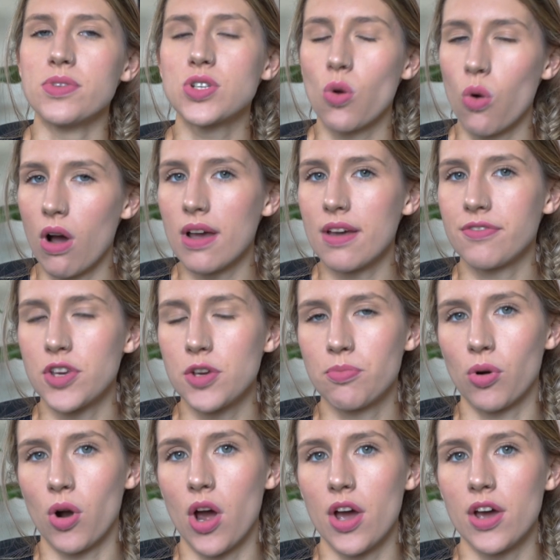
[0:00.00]
There's quite a few
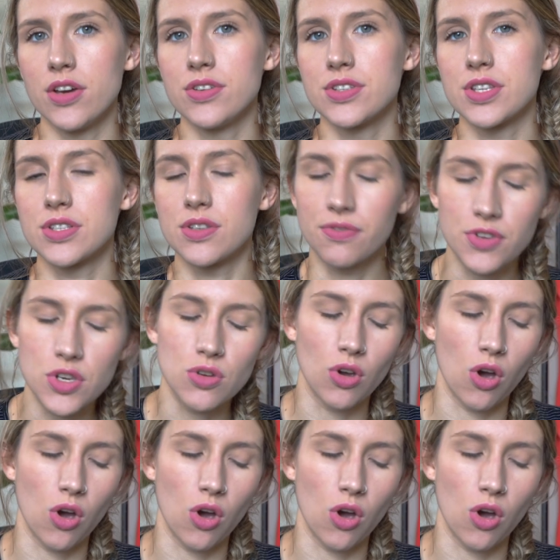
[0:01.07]
pros, there's a few